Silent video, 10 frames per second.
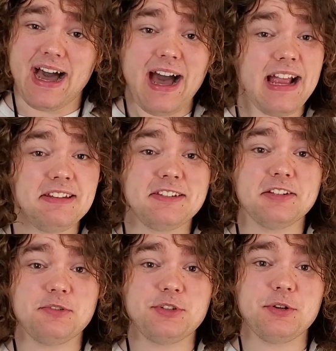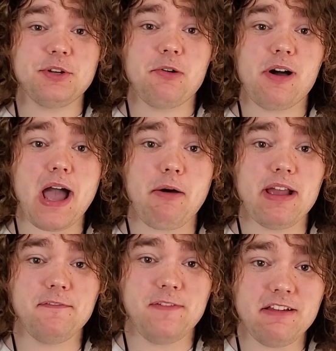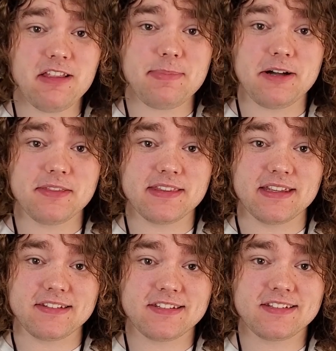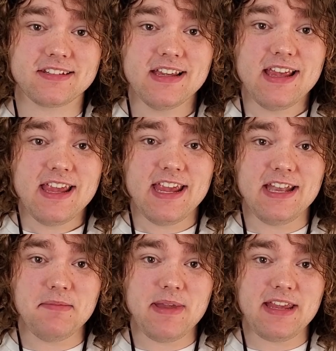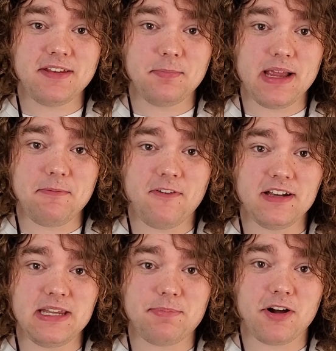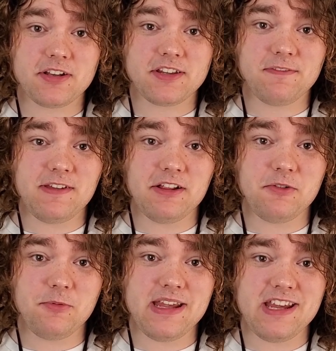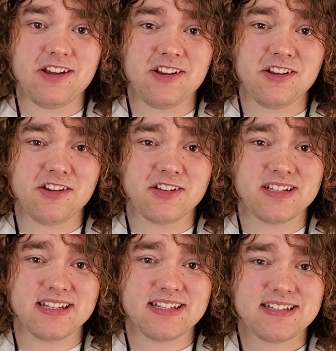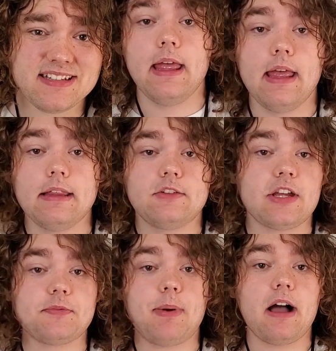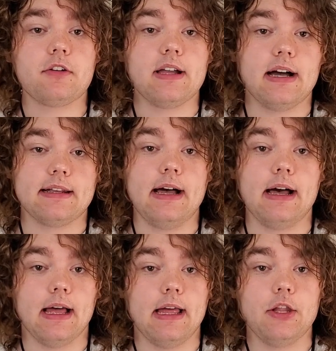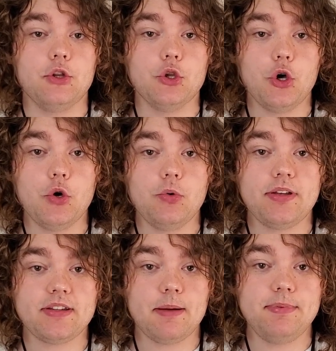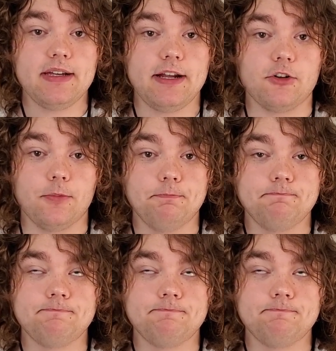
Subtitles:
I still don't know how I feel about this. It makes my funny parts feel weird. And just Bakugan, huh? No subtitle.